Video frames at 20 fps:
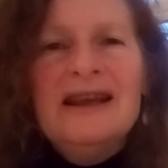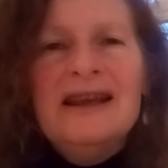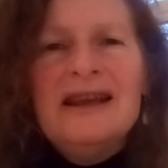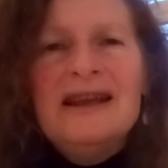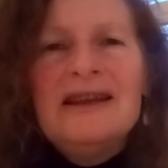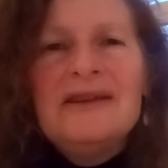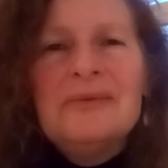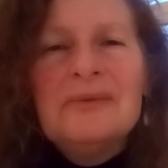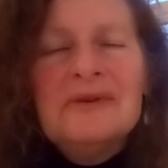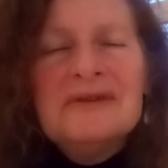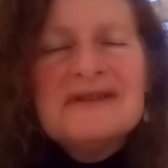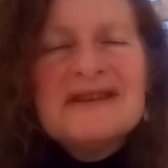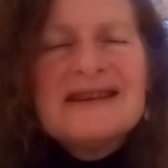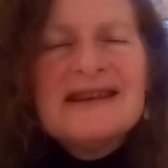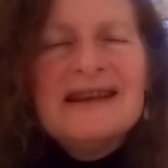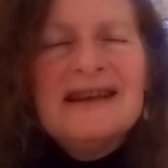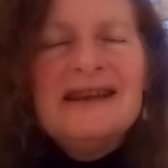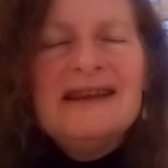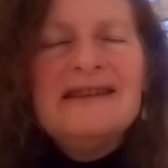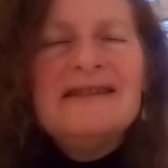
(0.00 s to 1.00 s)
It was
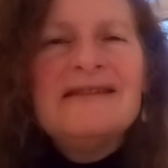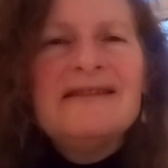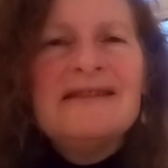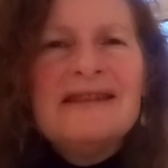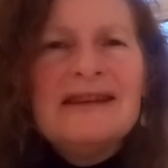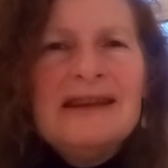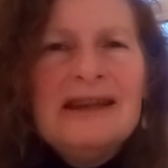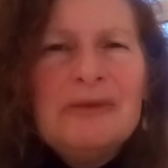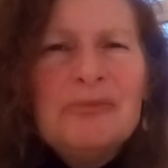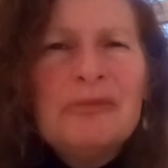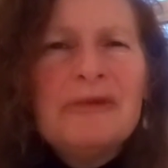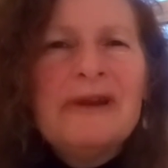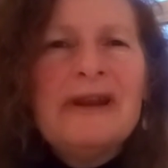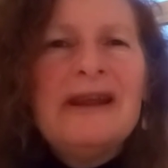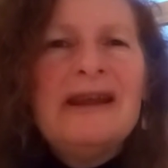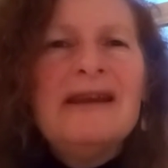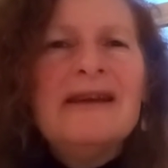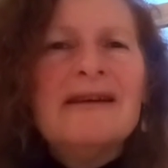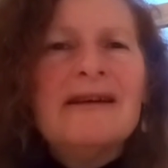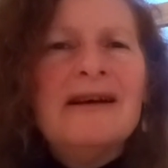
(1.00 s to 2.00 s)
a
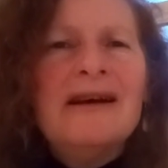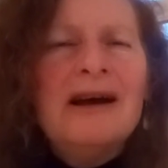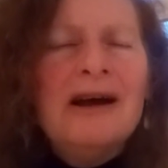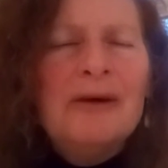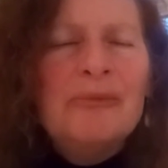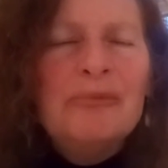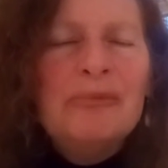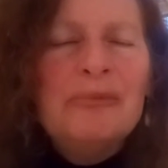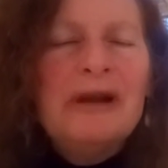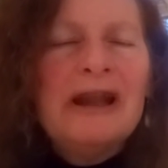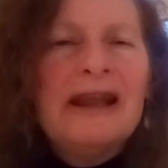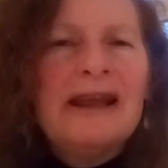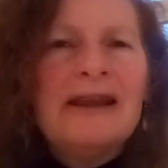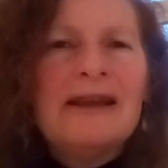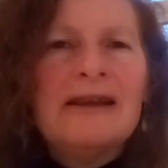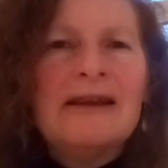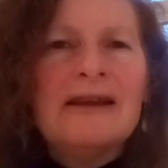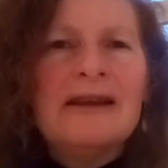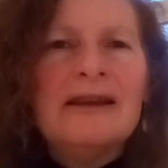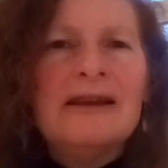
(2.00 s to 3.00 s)
deeply
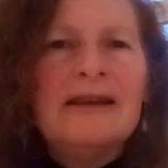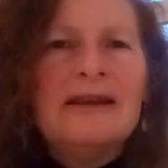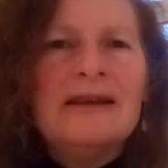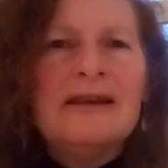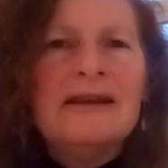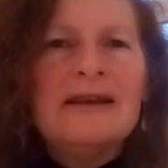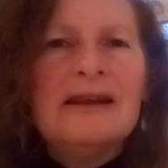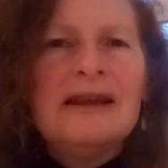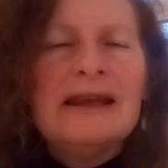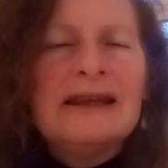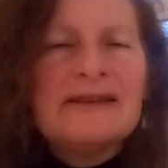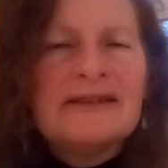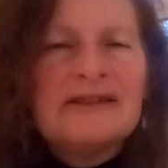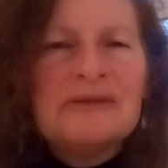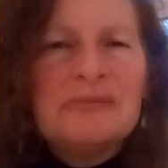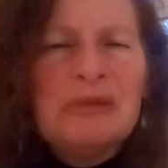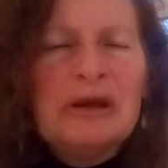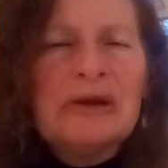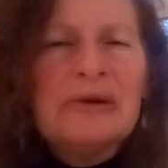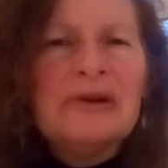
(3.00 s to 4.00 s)
humbling
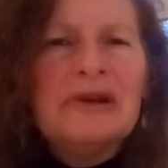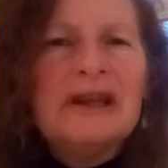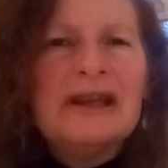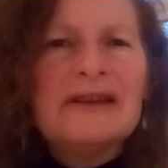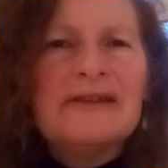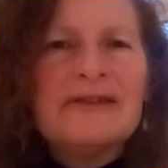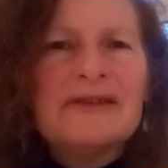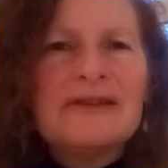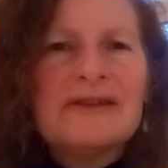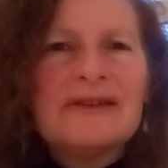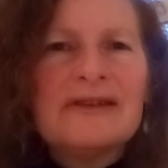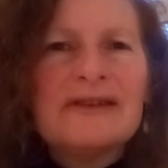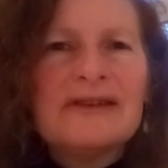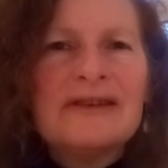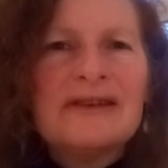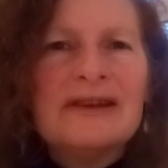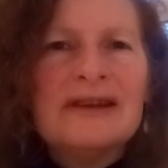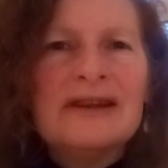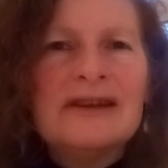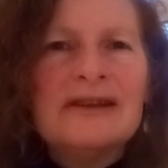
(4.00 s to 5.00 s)
experience
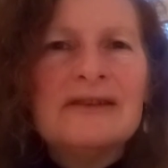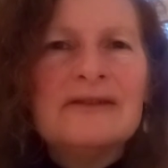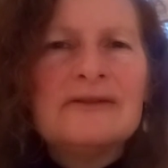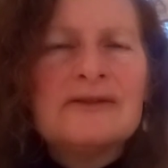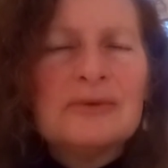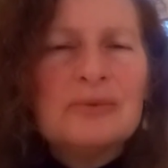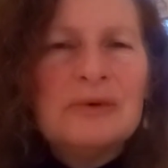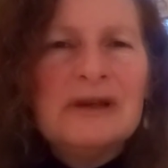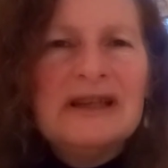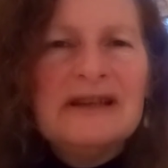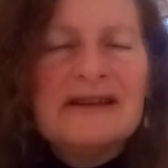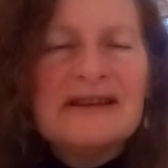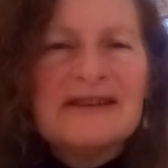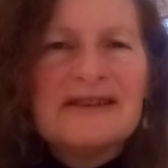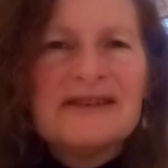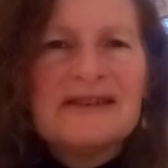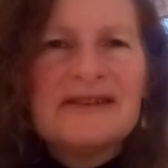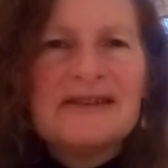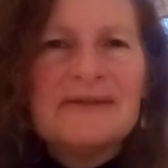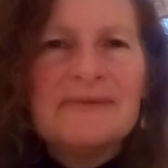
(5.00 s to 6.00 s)
to
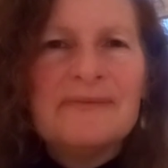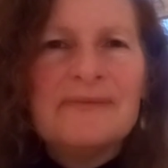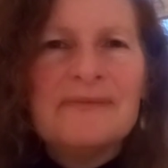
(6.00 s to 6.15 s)
witness.